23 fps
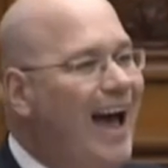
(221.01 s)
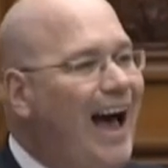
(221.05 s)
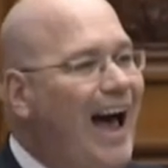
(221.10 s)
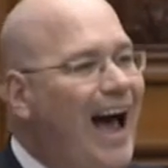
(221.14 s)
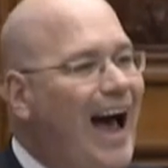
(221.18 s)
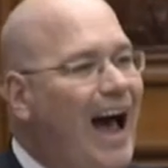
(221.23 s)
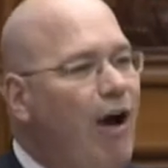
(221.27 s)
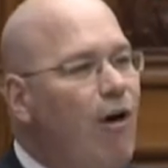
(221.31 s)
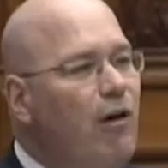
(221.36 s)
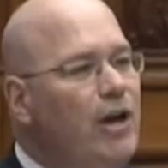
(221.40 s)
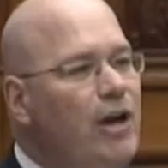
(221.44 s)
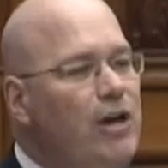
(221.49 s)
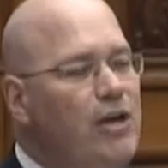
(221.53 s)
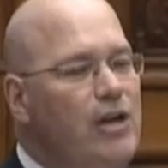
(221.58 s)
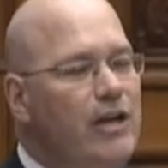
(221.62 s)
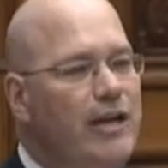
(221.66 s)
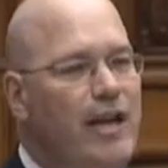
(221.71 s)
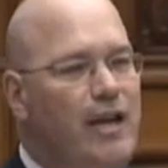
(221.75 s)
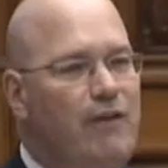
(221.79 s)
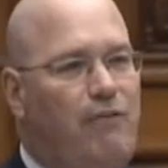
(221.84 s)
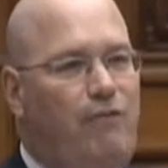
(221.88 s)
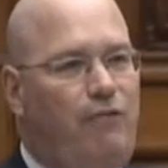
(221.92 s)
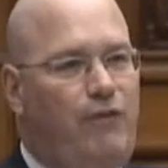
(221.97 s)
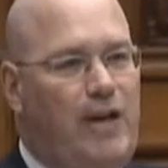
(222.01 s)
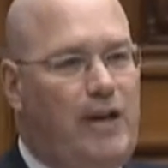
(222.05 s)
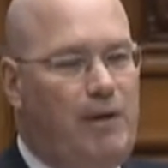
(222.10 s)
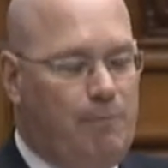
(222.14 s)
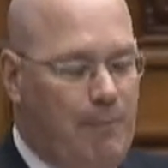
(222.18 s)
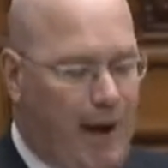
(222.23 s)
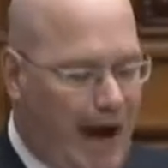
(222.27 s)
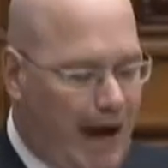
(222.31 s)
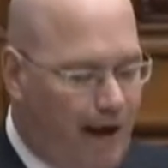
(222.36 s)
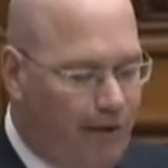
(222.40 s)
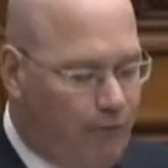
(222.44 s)
How can you get
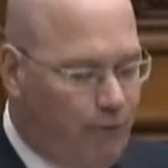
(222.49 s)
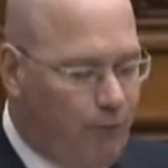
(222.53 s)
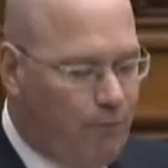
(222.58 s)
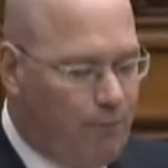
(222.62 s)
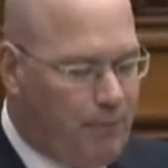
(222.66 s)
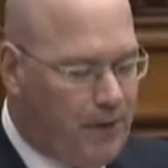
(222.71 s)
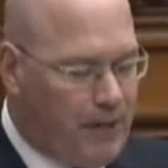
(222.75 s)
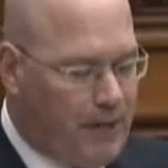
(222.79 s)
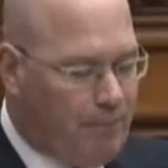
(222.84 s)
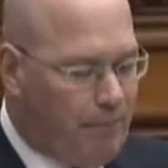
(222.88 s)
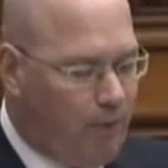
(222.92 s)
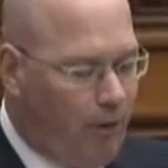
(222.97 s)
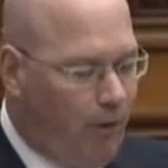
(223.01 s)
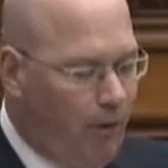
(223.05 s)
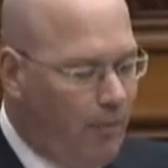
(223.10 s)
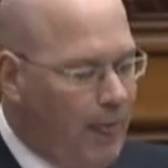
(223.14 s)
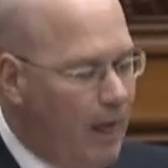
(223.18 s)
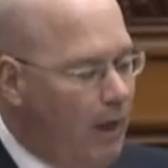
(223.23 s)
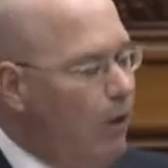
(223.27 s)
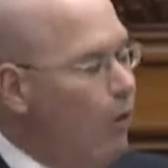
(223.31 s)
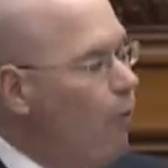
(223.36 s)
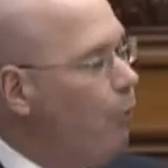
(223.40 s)
feedback from people